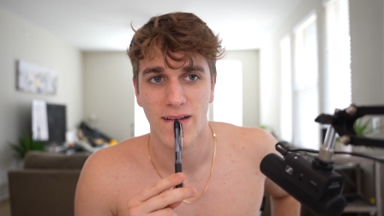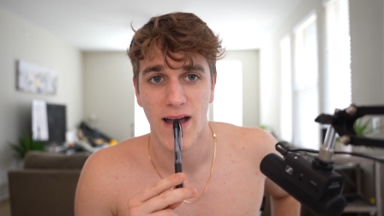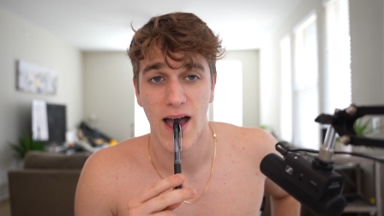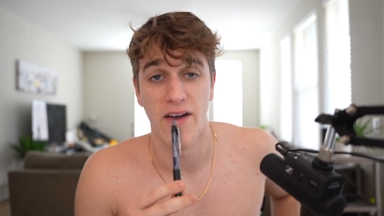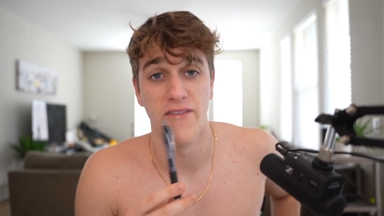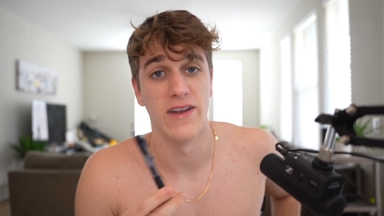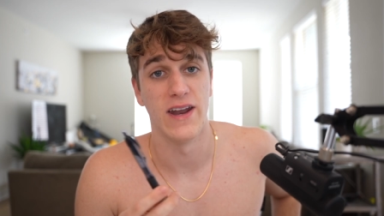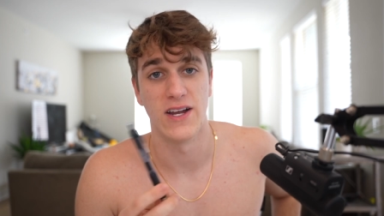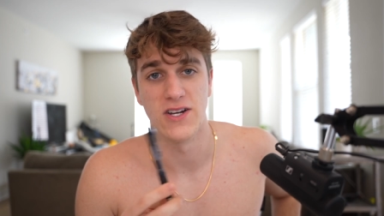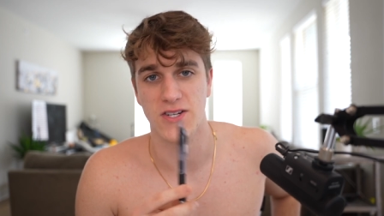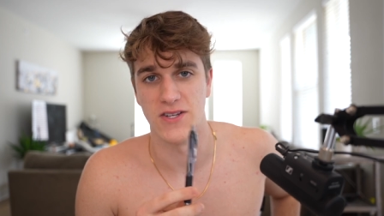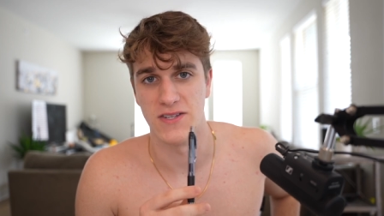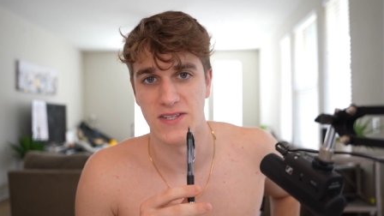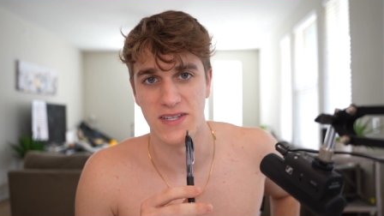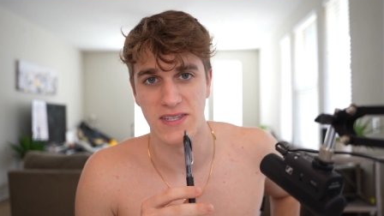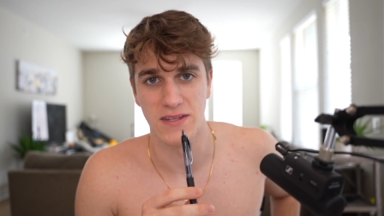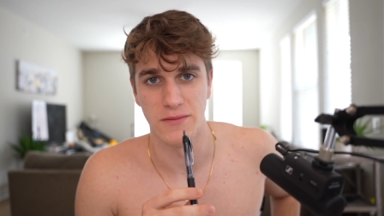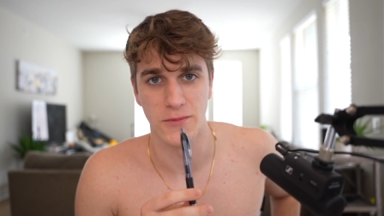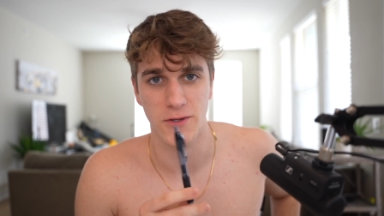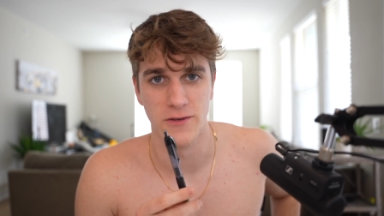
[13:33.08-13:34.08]
I haven't actually
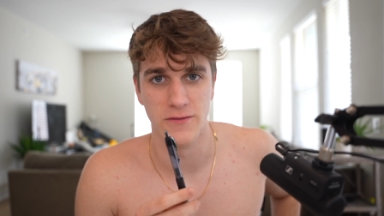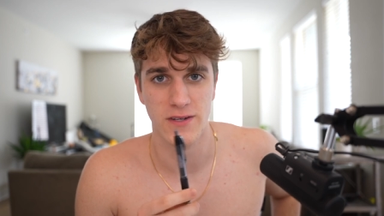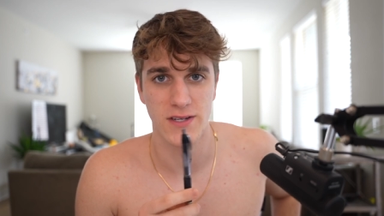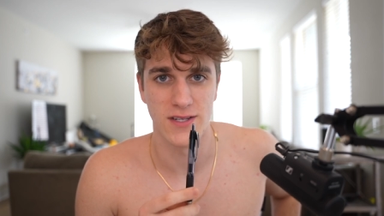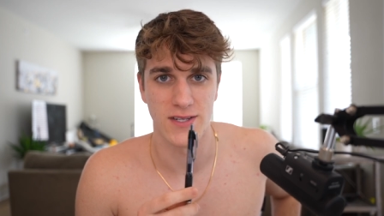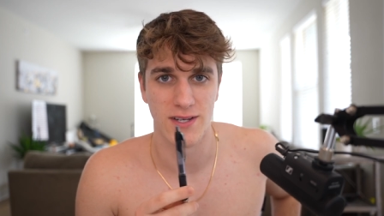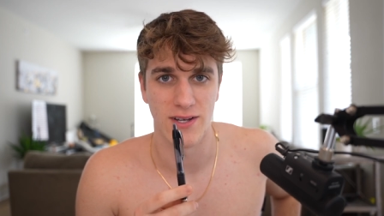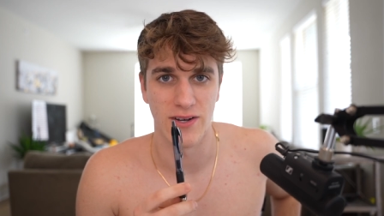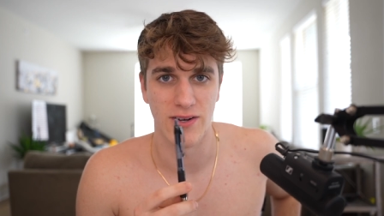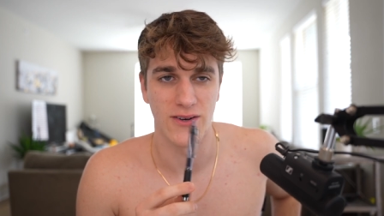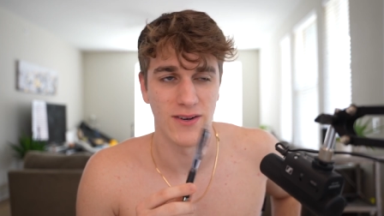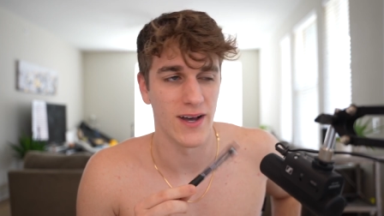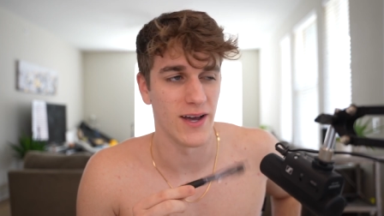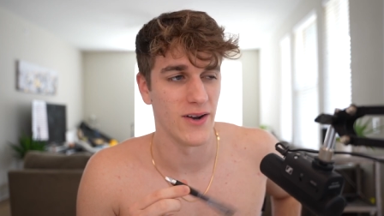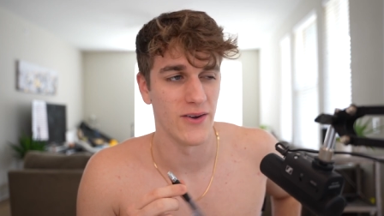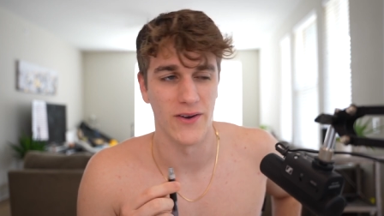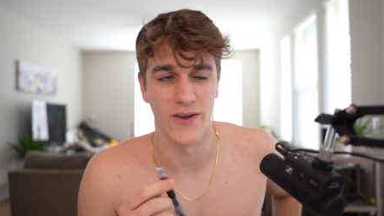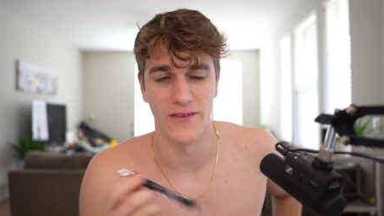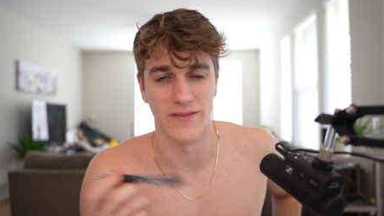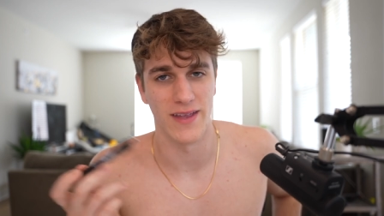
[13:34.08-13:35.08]
seen the movie, so I
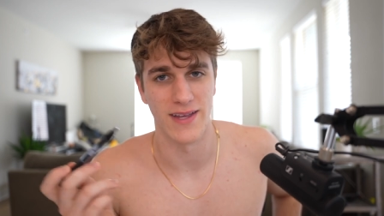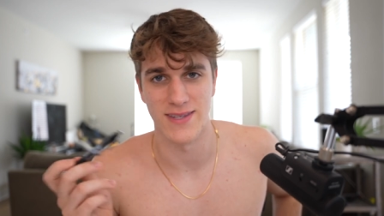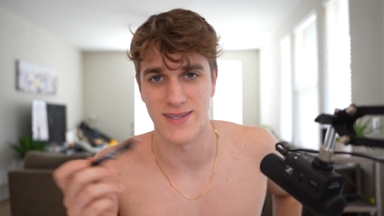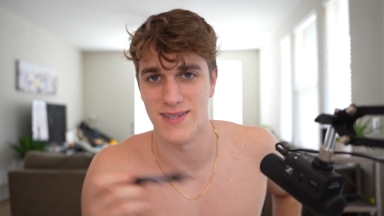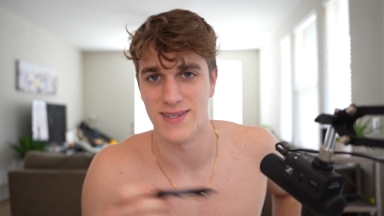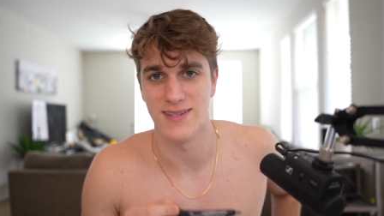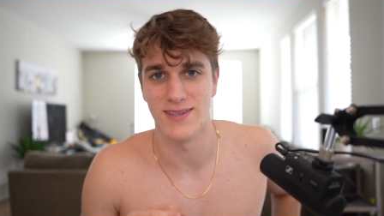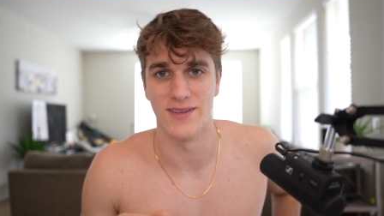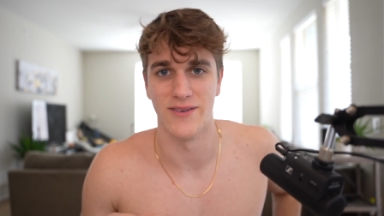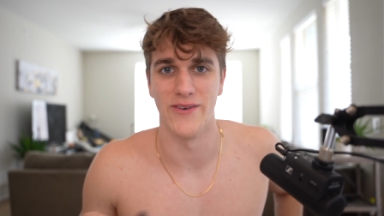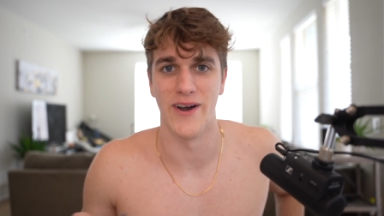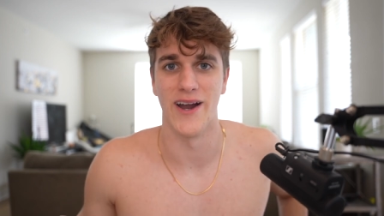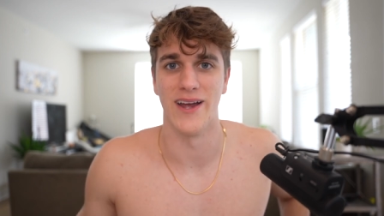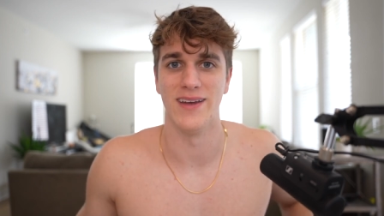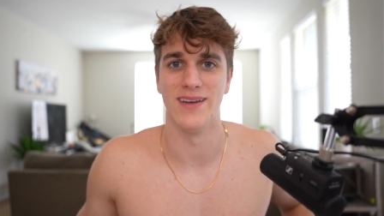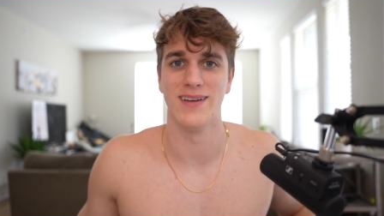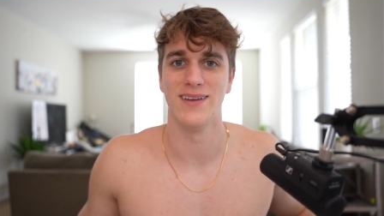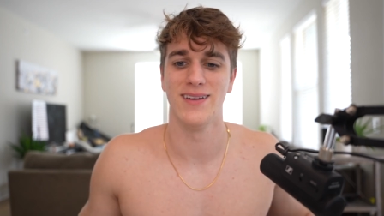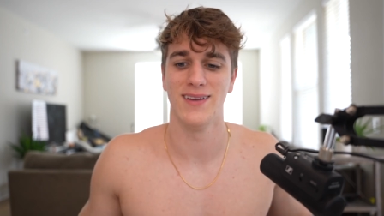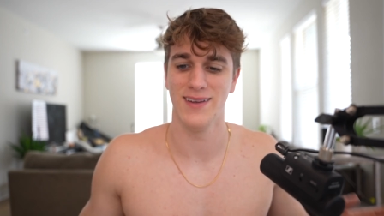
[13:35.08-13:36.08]
don't know if that's the
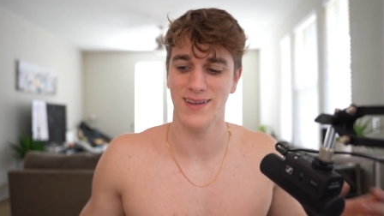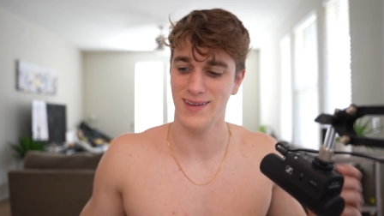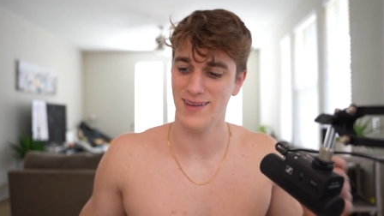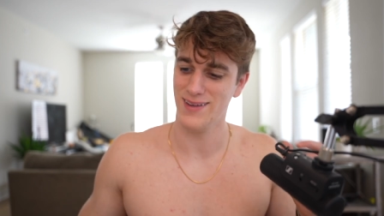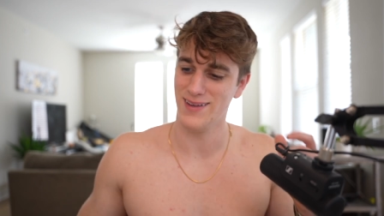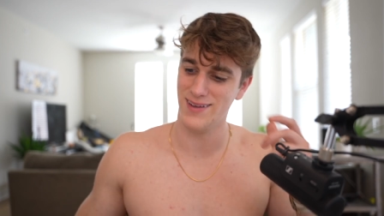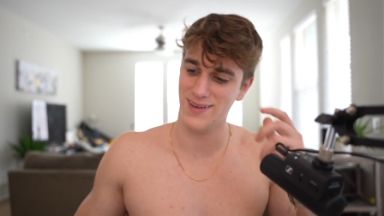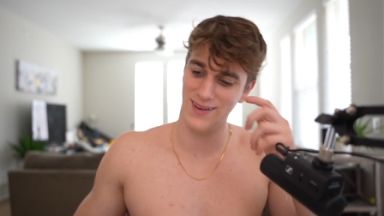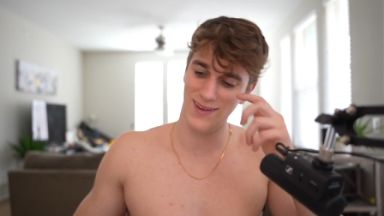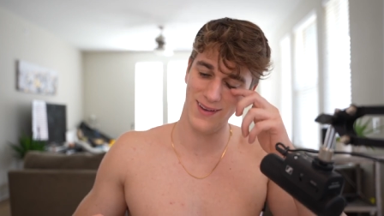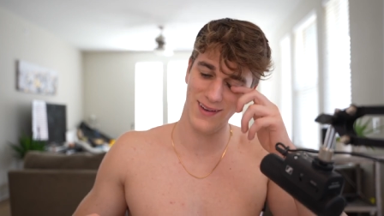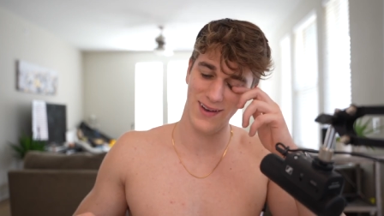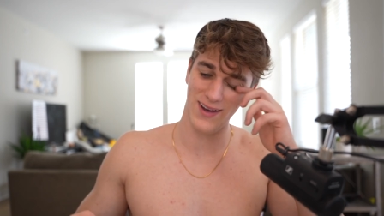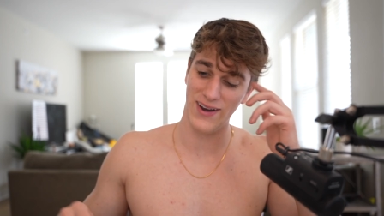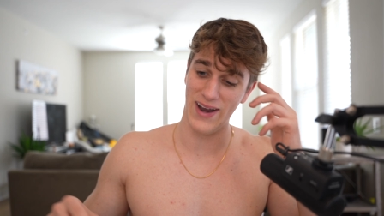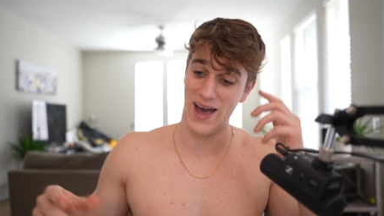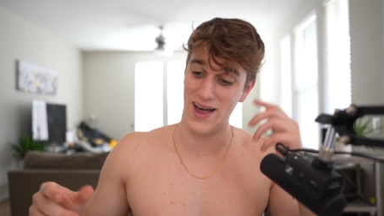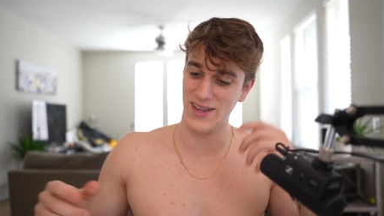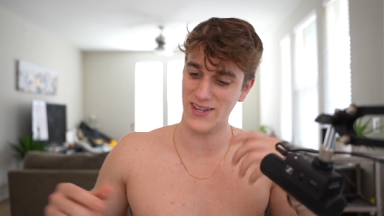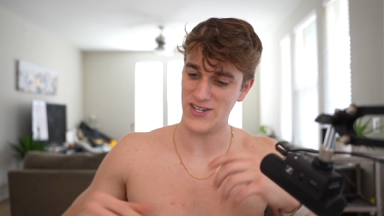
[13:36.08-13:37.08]
right
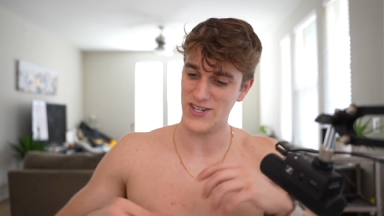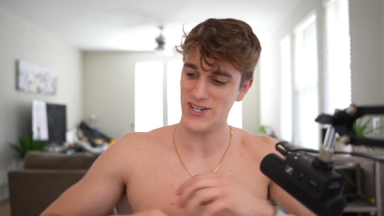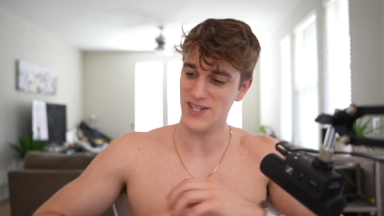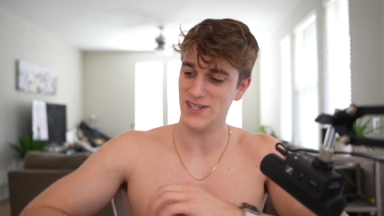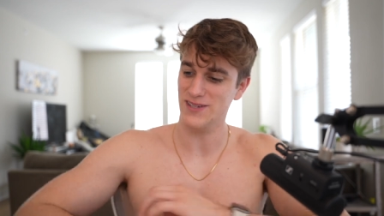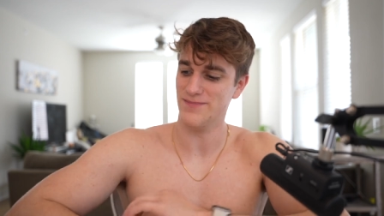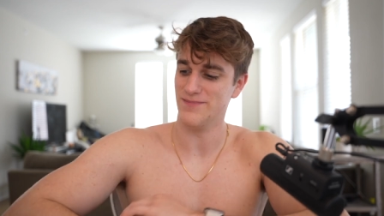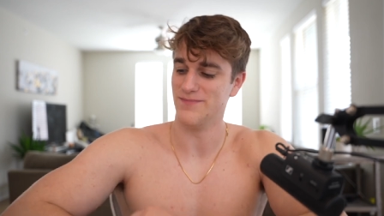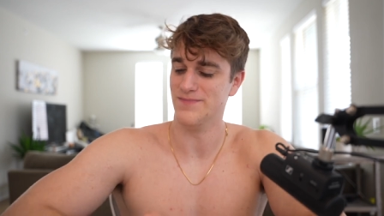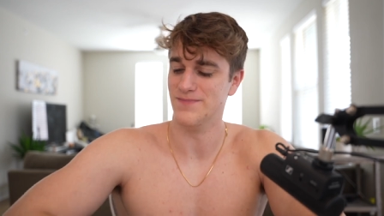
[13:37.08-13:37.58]
analogy.